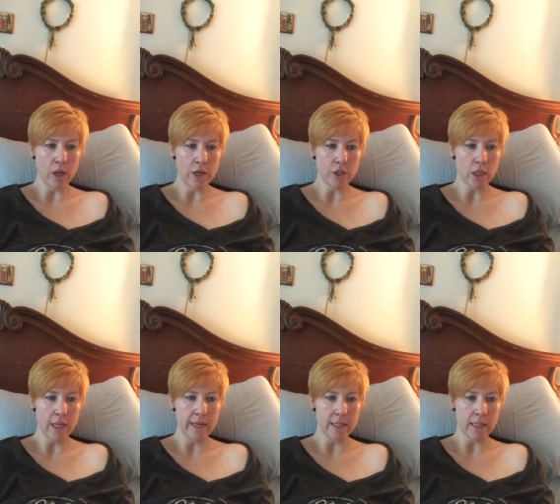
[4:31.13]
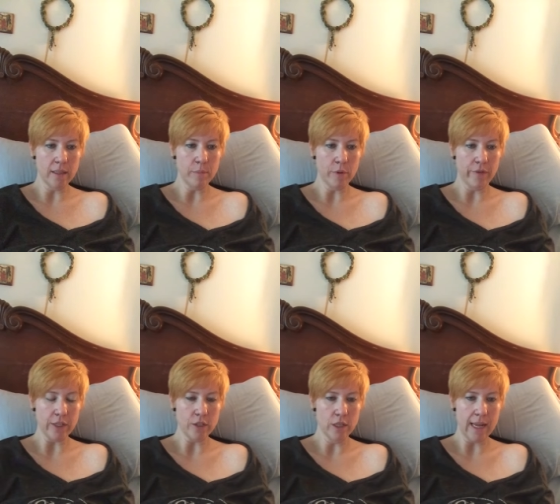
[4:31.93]
large clientele of
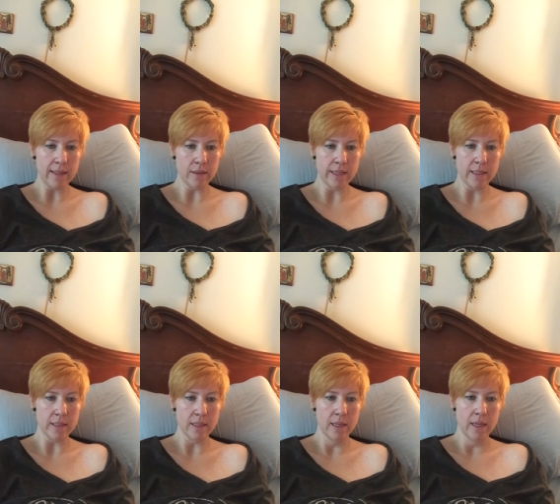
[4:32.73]
professional athletes.